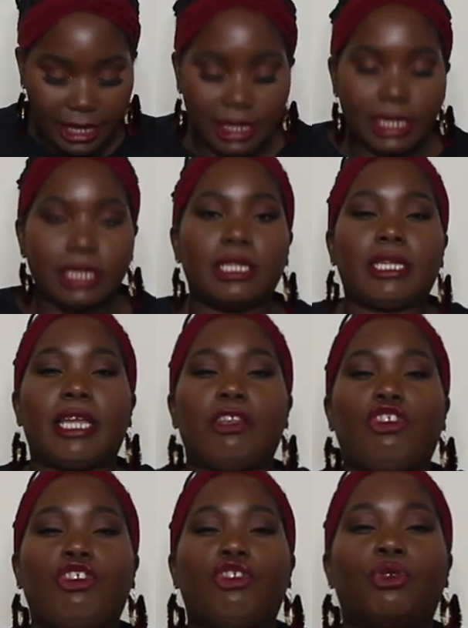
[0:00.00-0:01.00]
it doesn't look
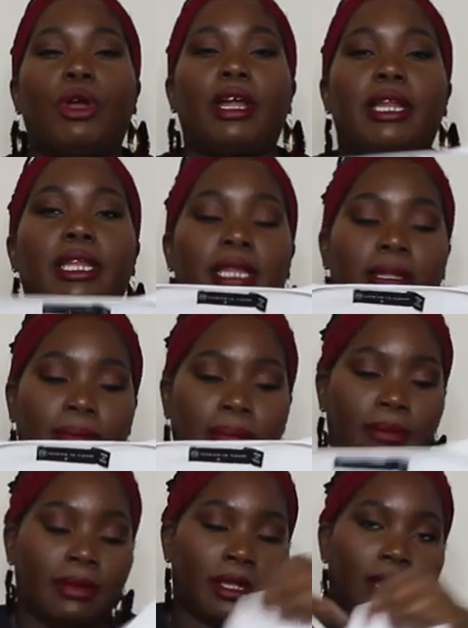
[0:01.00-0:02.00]
as short.
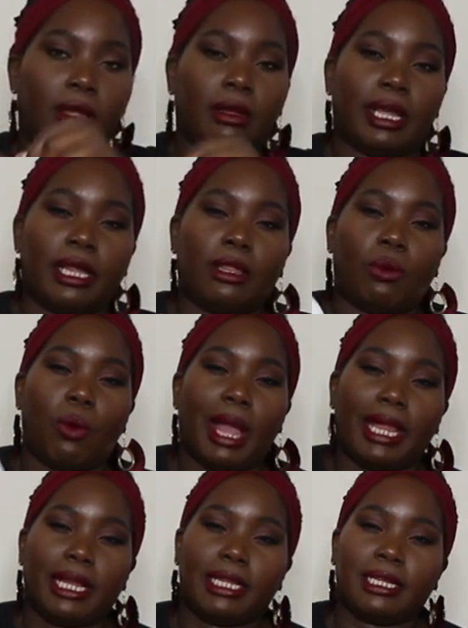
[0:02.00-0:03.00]
Okay, the
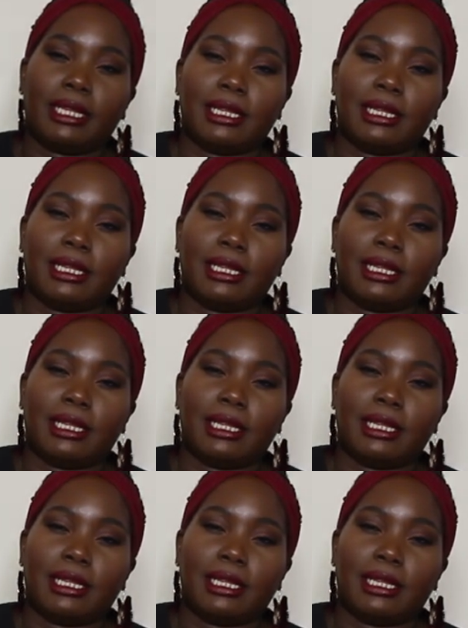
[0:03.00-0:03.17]
white